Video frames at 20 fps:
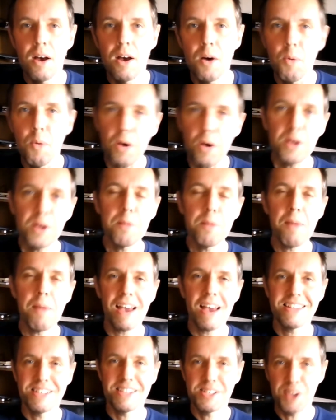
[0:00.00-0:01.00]
Welcome
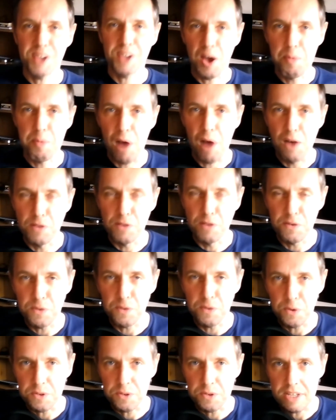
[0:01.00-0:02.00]
back to Type Over
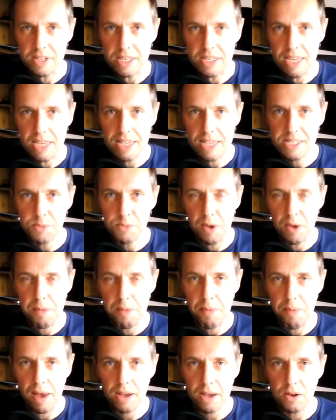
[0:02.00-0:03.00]
40. Yes, we're
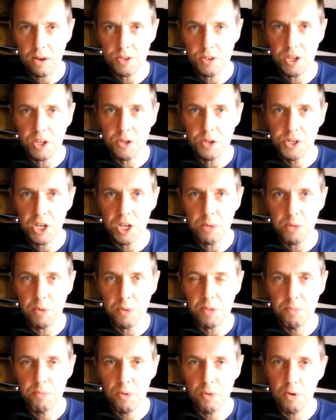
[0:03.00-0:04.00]
back on YouTube
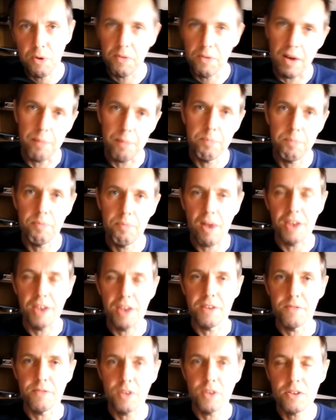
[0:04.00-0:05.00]
with more of our brand
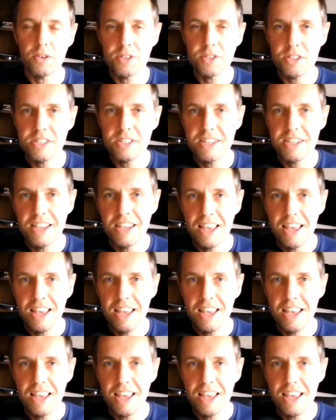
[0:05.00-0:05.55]
of nonsense.